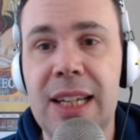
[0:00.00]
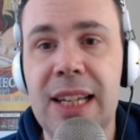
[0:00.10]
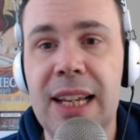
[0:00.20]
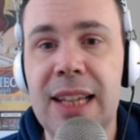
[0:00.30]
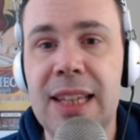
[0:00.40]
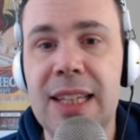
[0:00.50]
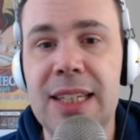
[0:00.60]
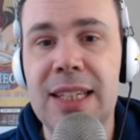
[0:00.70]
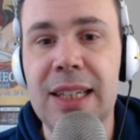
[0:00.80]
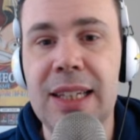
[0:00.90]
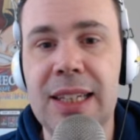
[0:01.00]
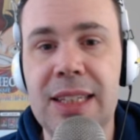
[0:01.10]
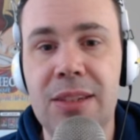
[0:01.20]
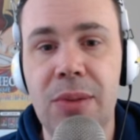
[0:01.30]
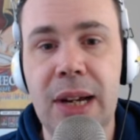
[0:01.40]
in this
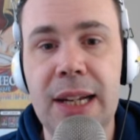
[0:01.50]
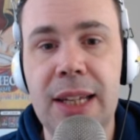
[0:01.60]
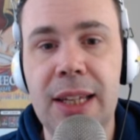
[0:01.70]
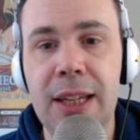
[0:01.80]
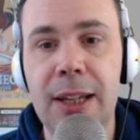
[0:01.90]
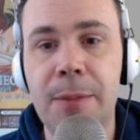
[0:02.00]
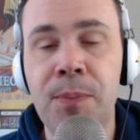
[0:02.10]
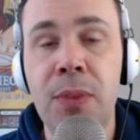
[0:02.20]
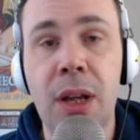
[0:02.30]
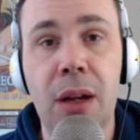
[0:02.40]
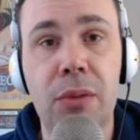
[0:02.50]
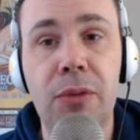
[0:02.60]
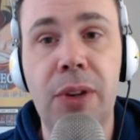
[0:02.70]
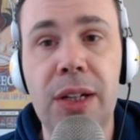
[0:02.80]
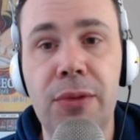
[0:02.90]
list right here. I will
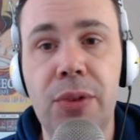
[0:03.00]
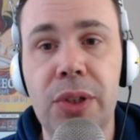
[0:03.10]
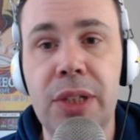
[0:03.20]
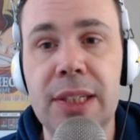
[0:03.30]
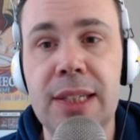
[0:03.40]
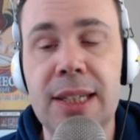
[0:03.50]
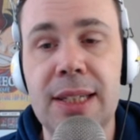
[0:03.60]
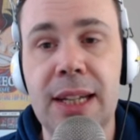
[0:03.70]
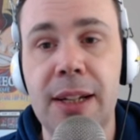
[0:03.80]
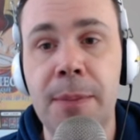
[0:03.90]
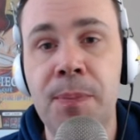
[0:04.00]
find it for you in just a sec.